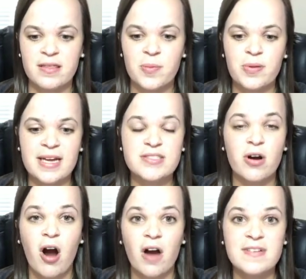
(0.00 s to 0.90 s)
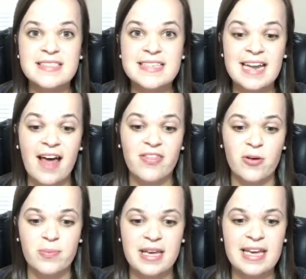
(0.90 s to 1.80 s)
The plants are harvested at
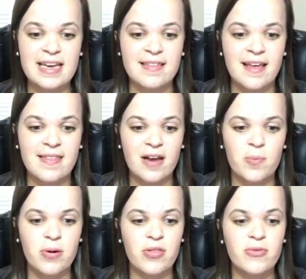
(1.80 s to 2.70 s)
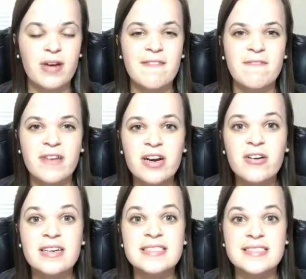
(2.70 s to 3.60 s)
their peak, and then they're put through a
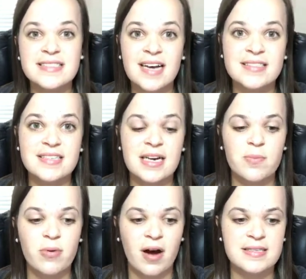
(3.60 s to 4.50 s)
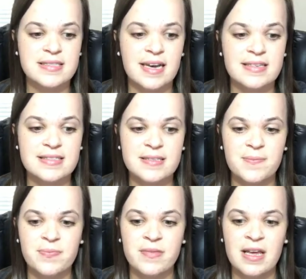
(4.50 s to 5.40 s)
vigorous testing process.
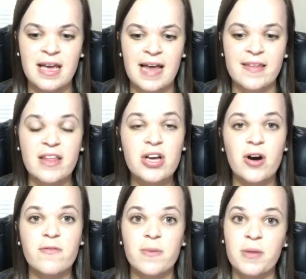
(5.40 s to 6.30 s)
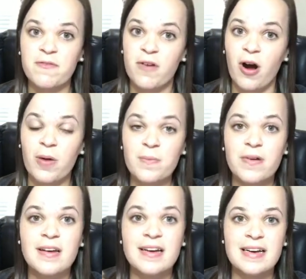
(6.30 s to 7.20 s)
And then they go from the farm
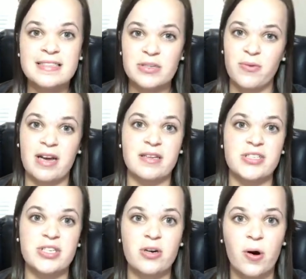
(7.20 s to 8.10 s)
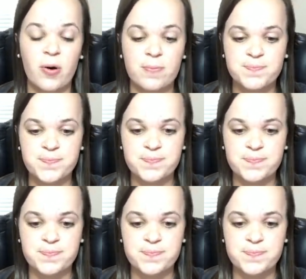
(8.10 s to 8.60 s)
directly to your home.